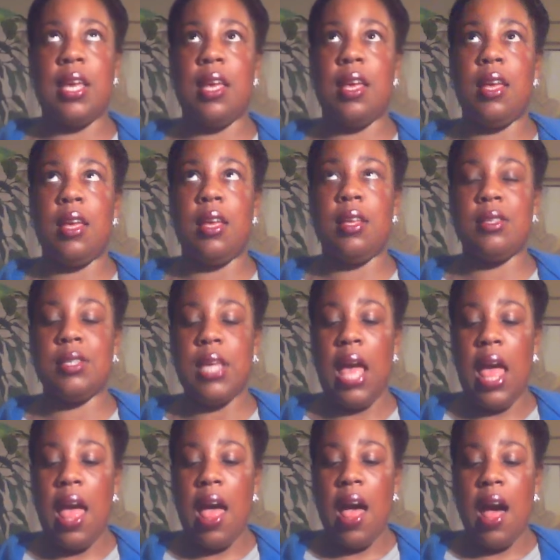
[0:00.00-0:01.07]
and
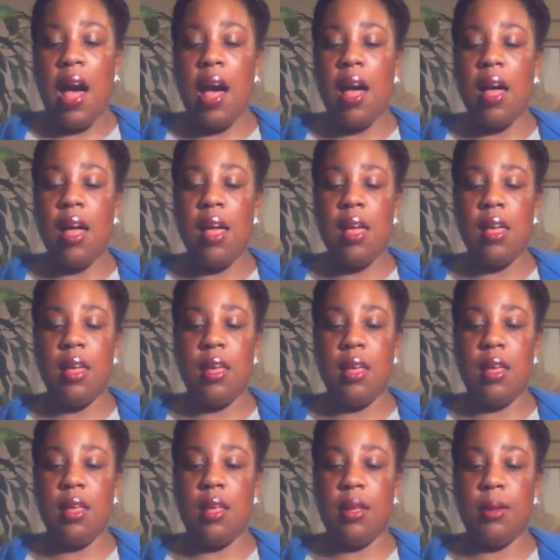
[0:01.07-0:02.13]
I
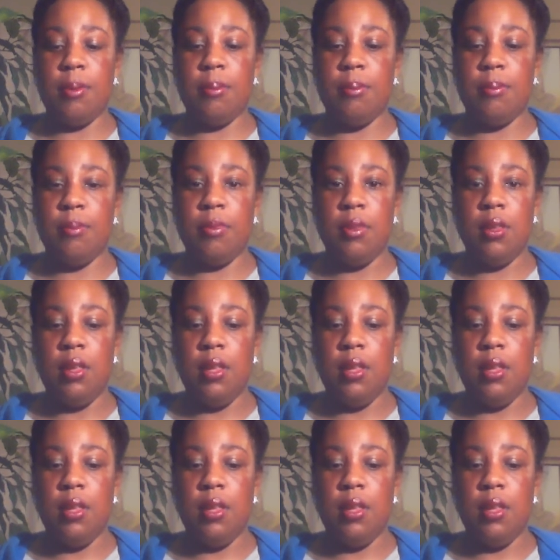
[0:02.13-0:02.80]
am